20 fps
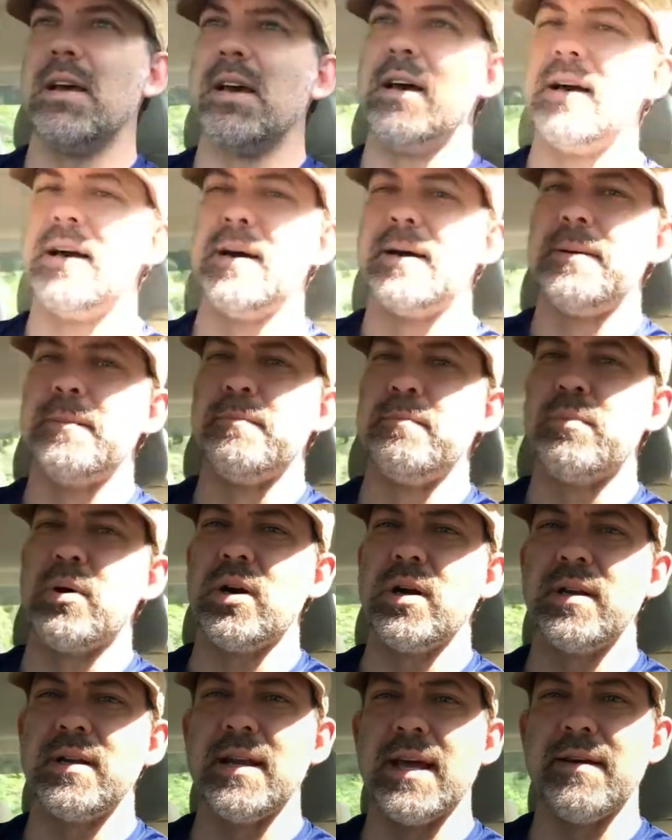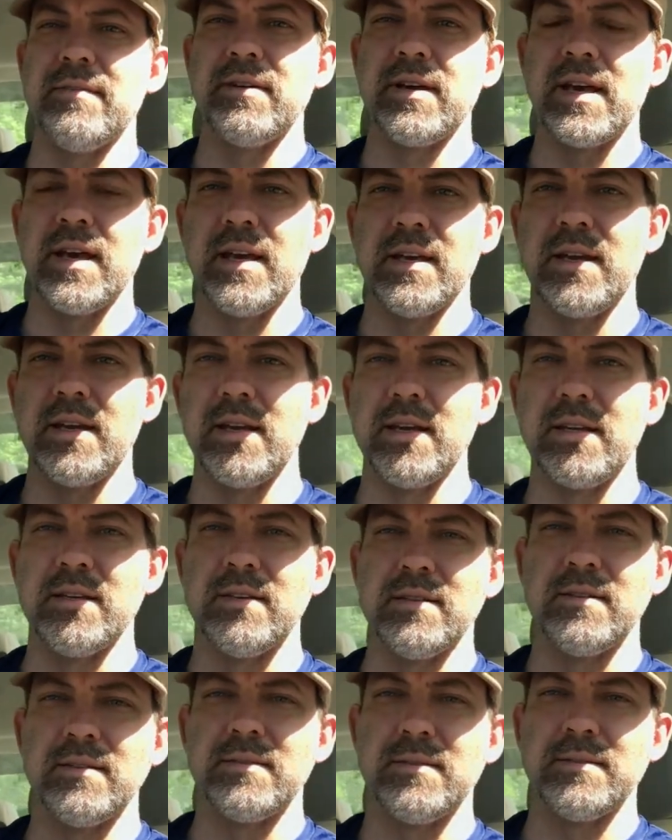Um, part of
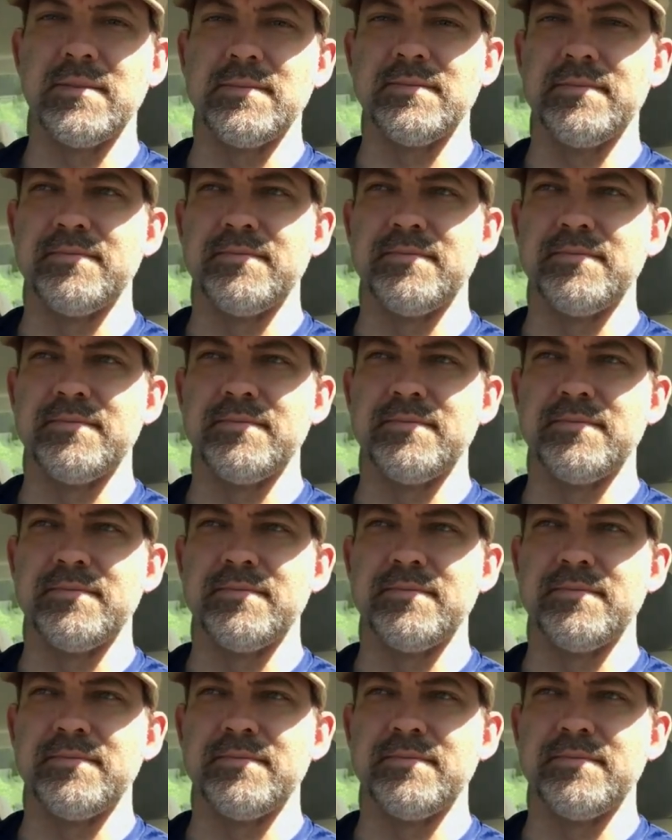navigating